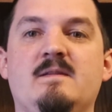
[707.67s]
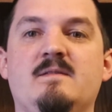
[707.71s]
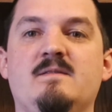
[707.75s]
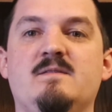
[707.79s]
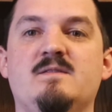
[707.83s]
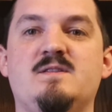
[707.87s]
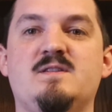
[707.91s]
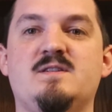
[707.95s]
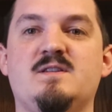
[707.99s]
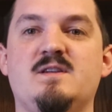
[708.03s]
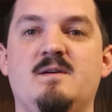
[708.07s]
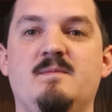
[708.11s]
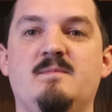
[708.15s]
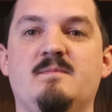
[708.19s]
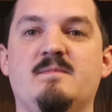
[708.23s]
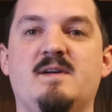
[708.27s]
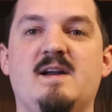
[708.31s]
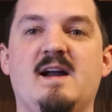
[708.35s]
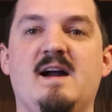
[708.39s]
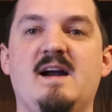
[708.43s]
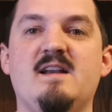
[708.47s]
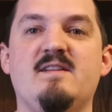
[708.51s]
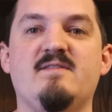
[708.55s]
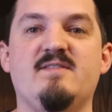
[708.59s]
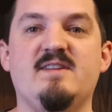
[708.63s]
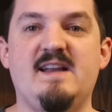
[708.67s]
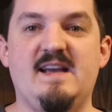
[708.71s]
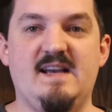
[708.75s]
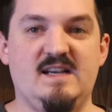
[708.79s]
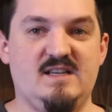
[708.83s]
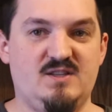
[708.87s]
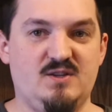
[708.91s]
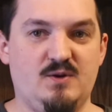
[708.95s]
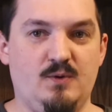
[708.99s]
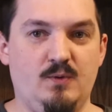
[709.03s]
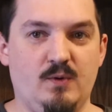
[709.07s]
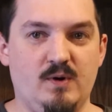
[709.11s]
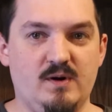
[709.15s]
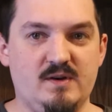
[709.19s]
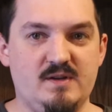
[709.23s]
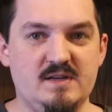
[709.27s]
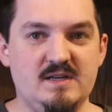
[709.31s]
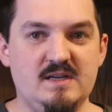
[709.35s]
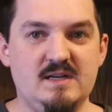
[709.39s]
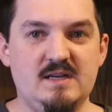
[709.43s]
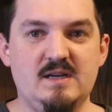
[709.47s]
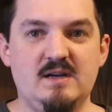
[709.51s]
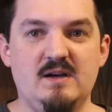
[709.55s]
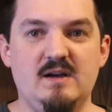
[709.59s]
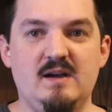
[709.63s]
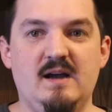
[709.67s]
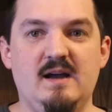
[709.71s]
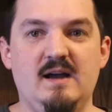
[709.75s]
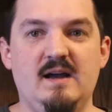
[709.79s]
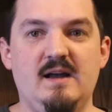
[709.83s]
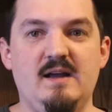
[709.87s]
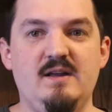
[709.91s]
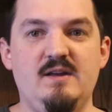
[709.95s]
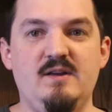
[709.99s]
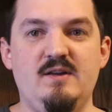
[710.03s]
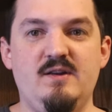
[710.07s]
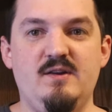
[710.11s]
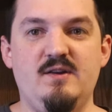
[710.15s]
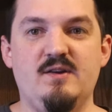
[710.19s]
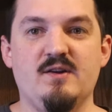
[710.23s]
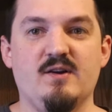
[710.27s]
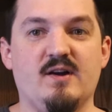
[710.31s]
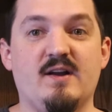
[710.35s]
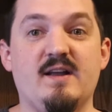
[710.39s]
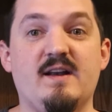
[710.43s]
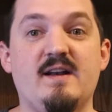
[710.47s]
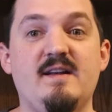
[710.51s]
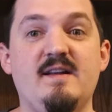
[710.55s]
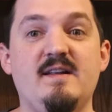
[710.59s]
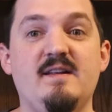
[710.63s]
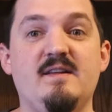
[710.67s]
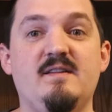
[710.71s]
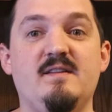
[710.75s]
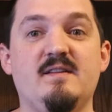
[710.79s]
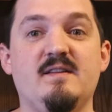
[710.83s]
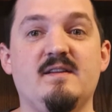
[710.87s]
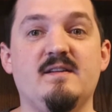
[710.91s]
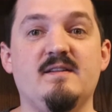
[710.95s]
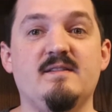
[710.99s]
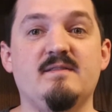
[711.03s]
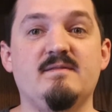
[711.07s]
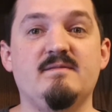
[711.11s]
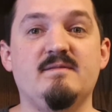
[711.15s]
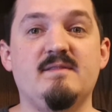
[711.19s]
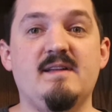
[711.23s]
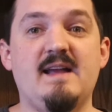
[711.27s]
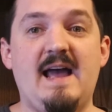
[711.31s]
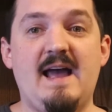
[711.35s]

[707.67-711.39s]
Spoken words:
some kind of an escort. You're going to need to